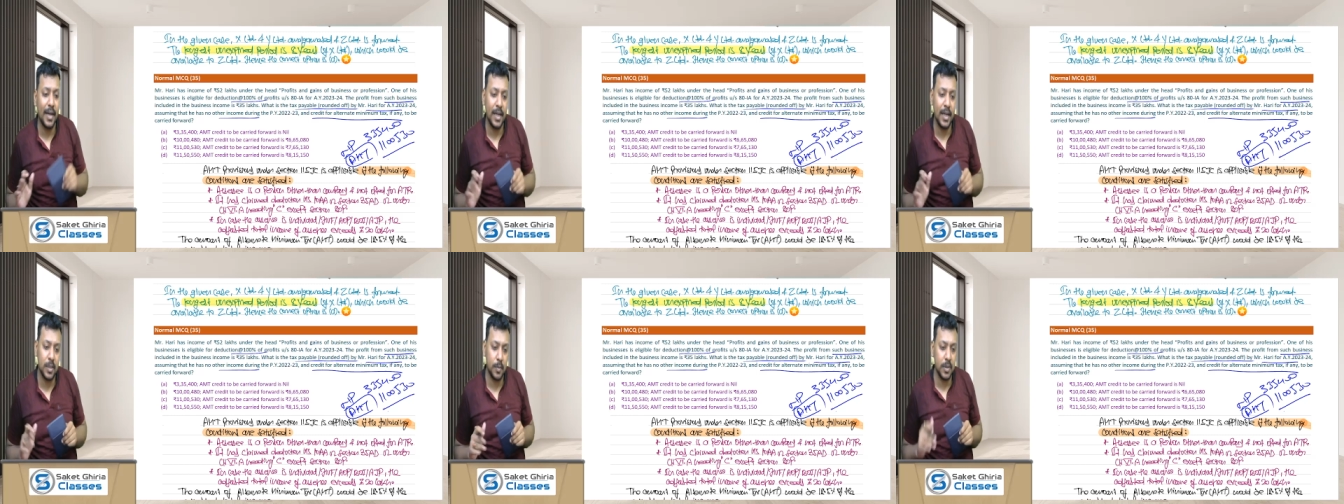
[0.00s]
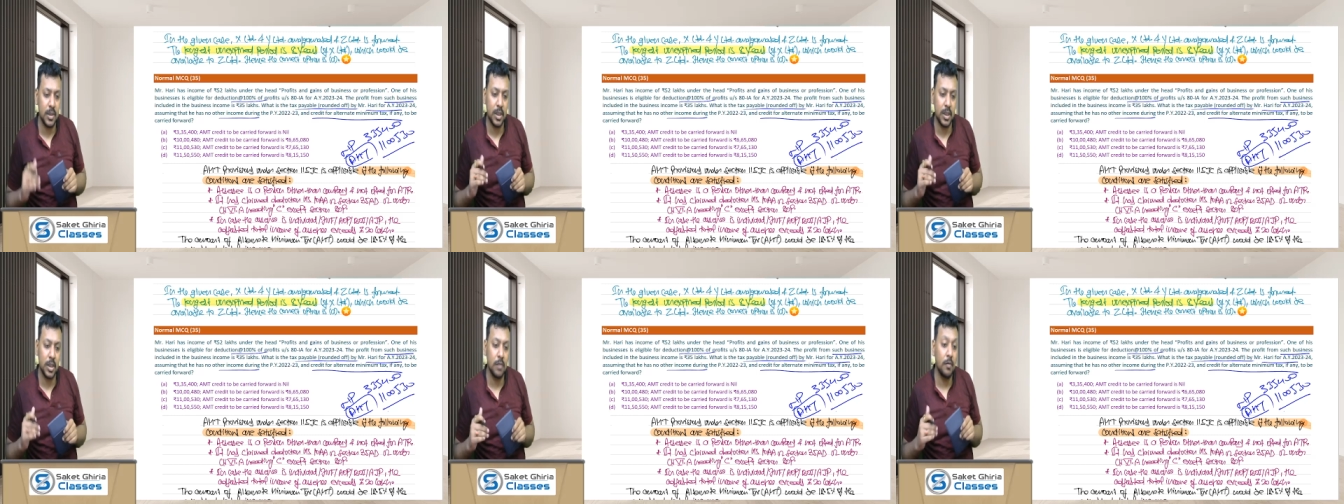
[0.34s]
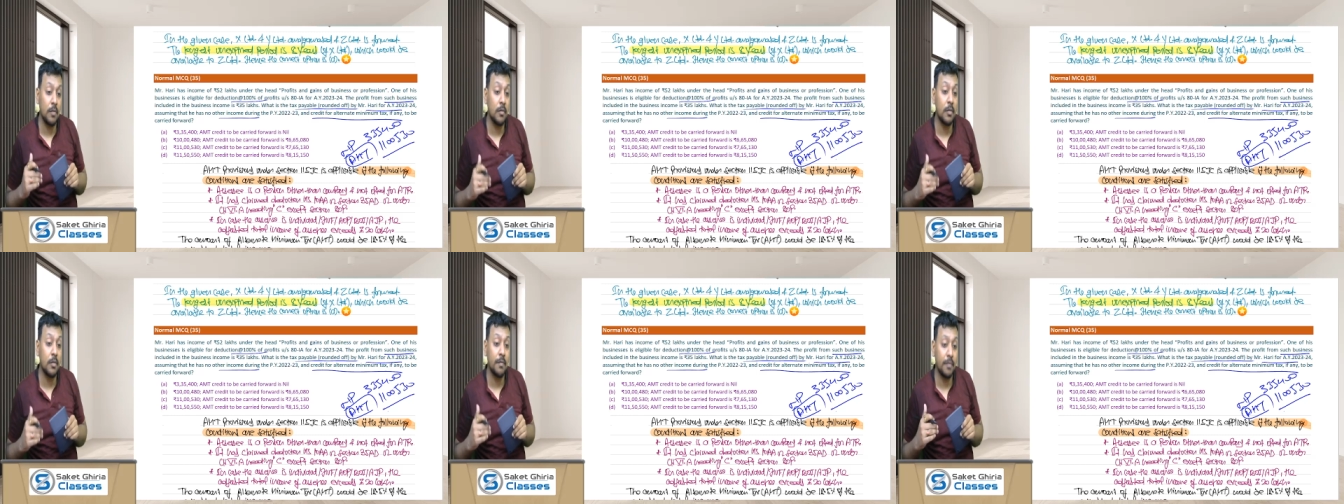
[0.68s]
as per section
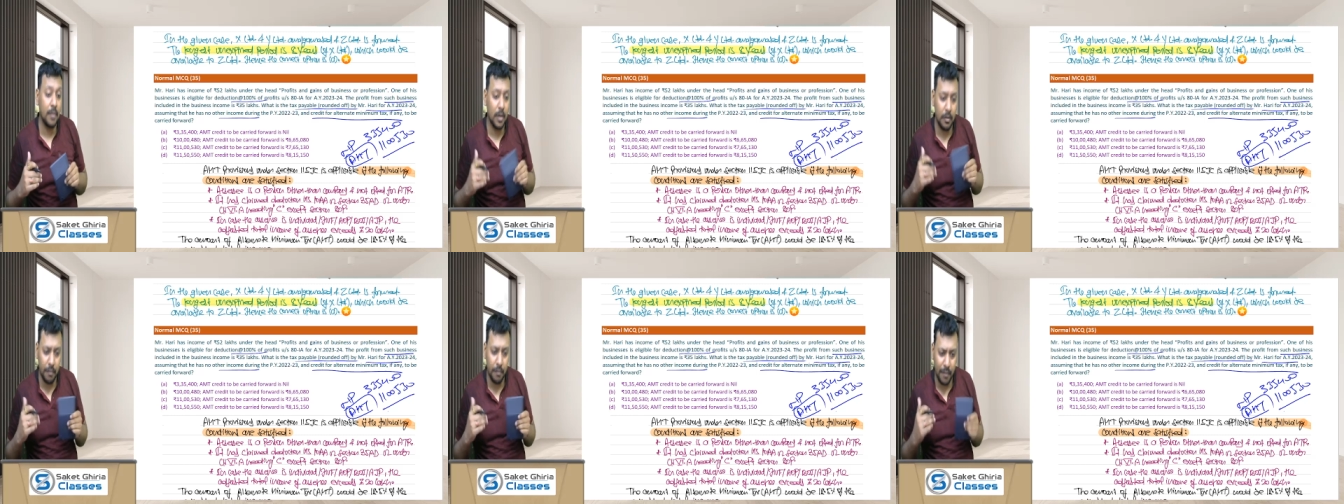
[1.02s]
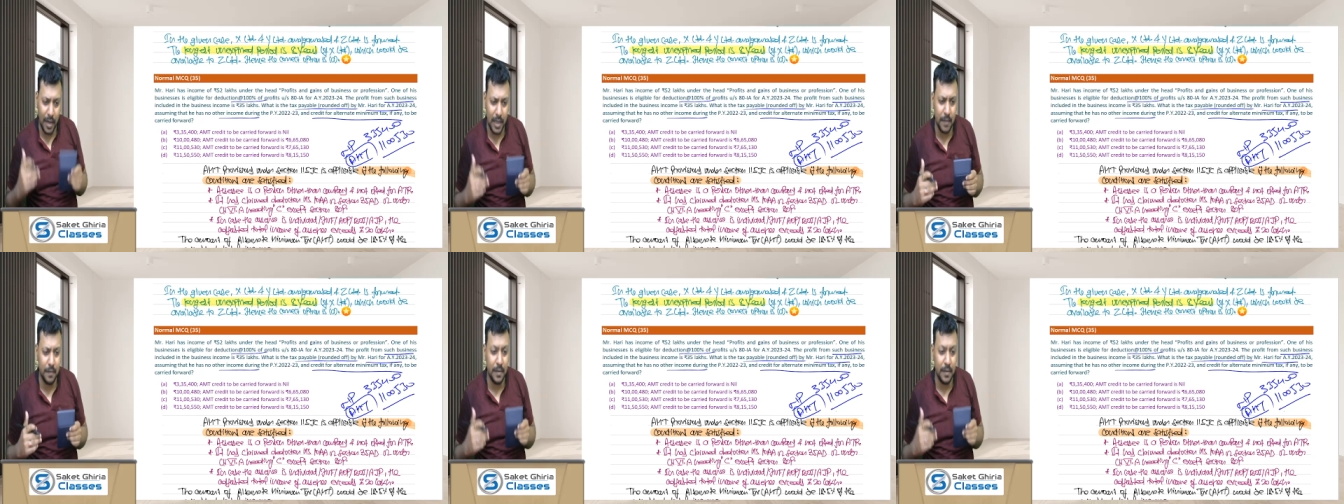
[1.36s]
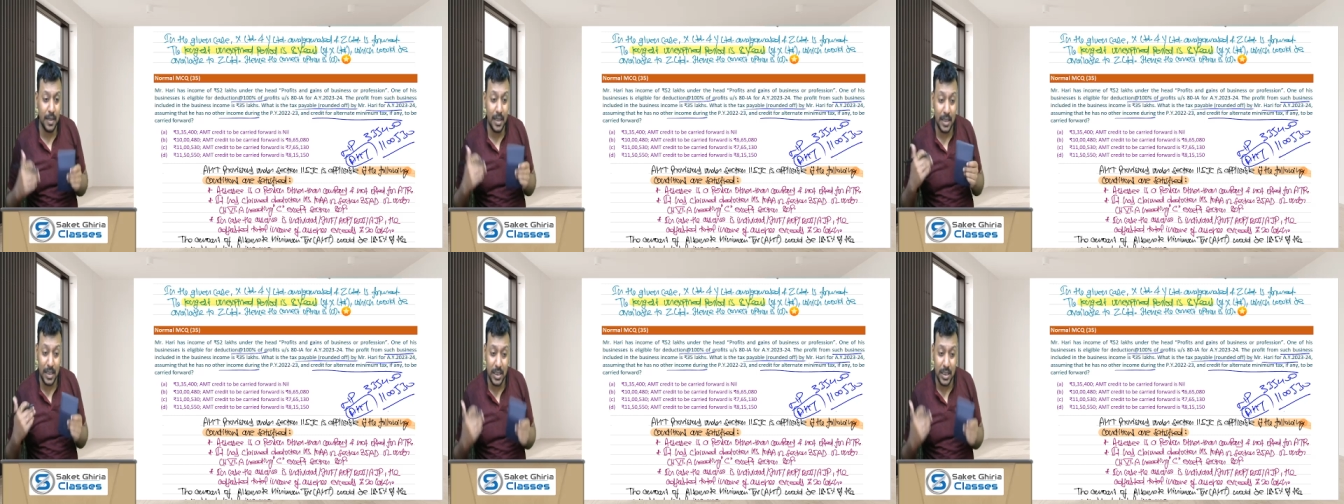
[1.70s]
115
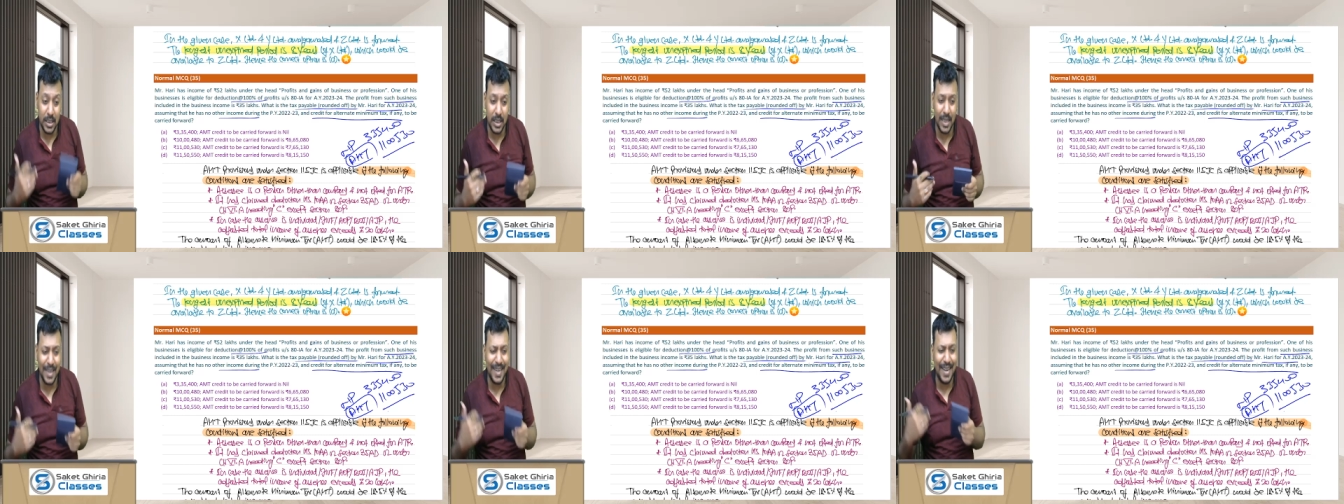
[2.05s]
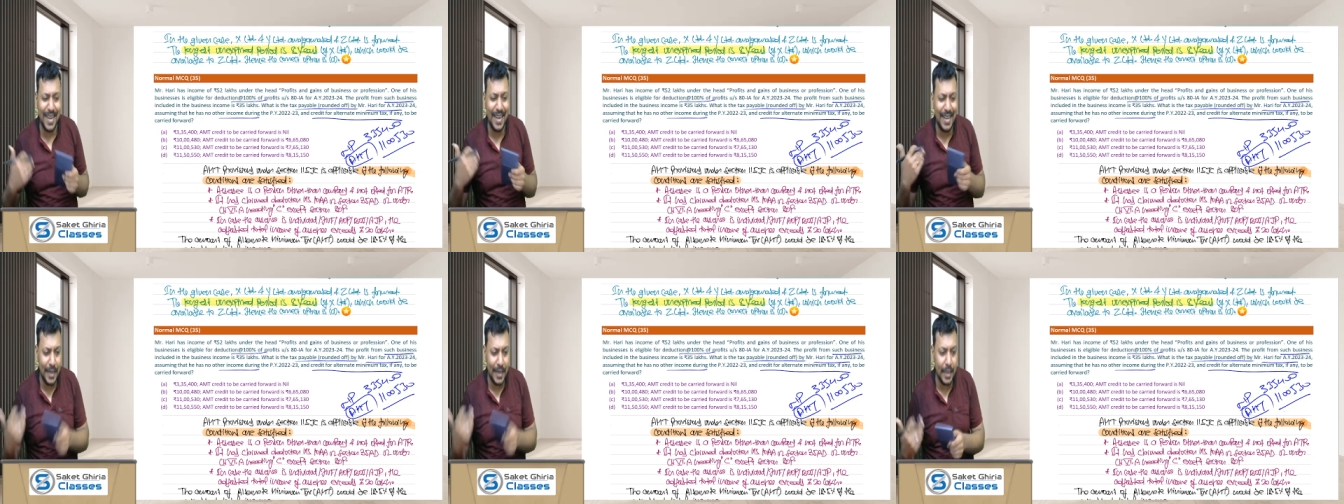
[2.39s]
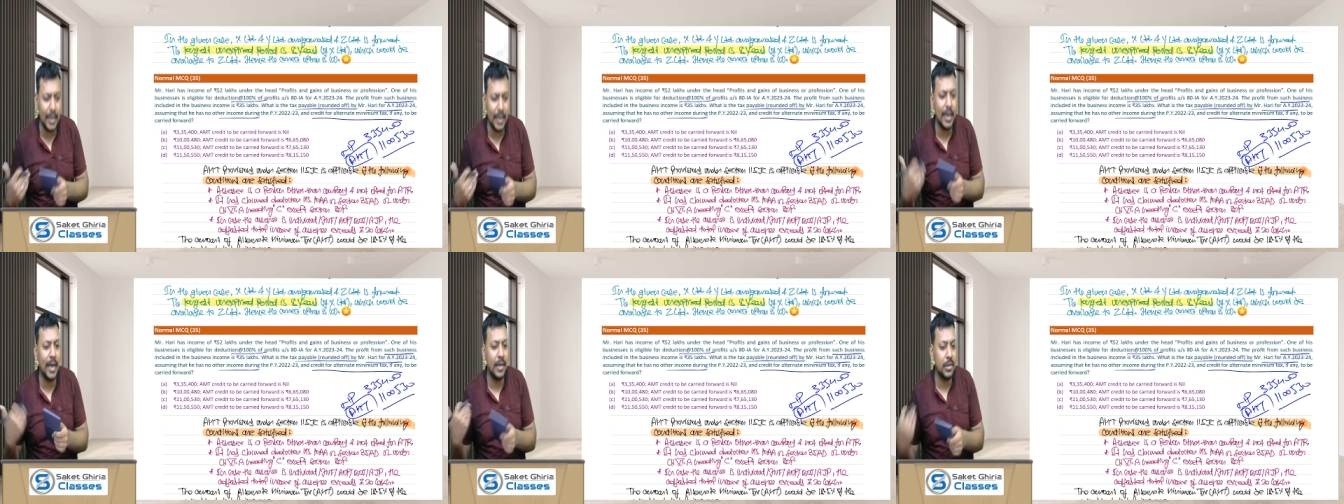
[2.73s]
J,
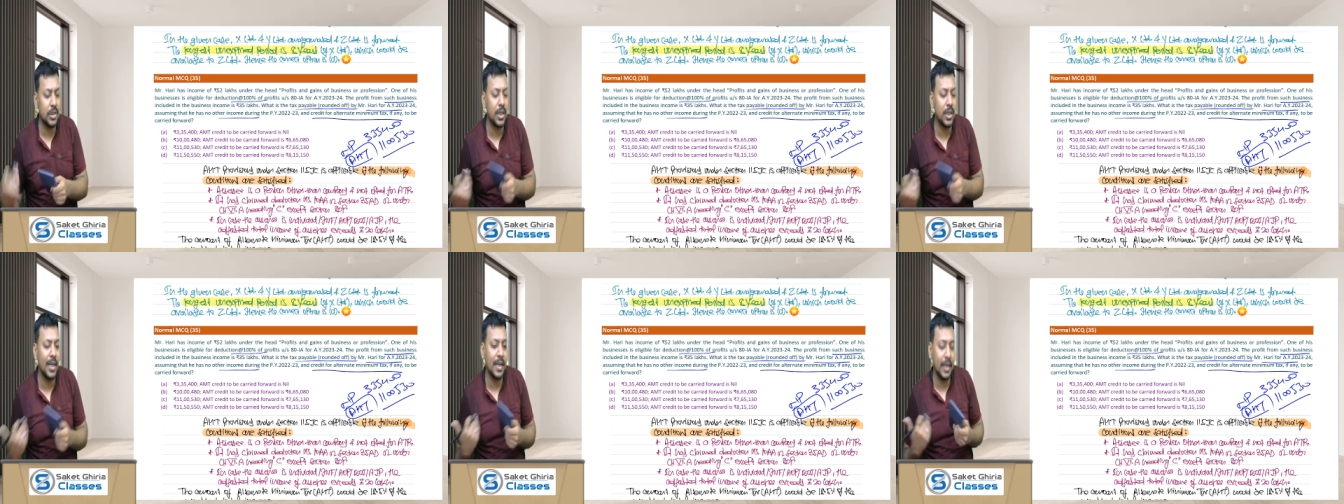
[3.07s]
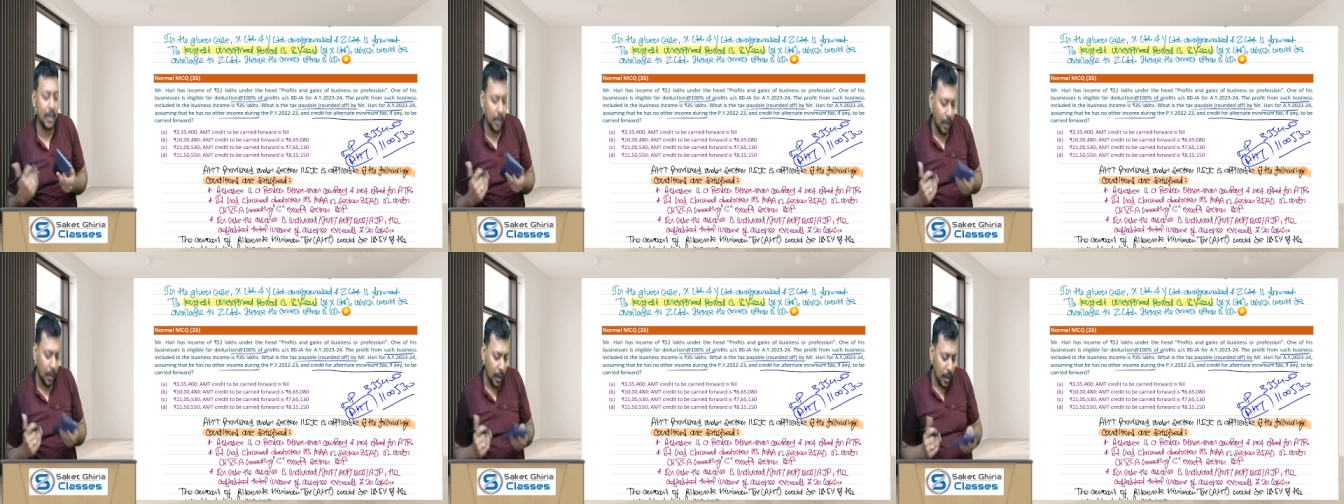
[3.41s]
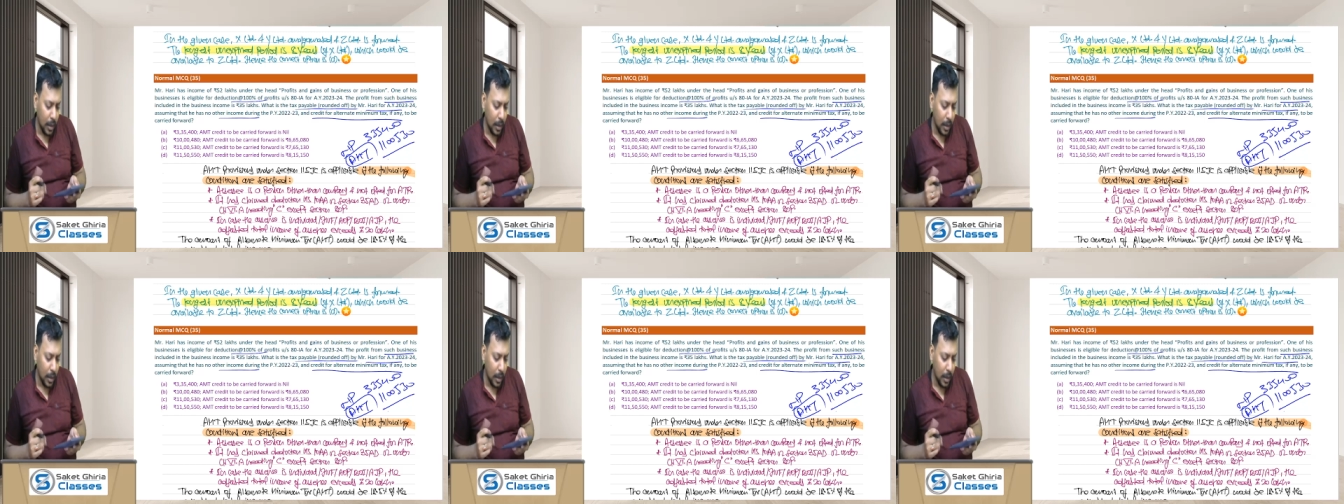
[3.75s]
D and JE,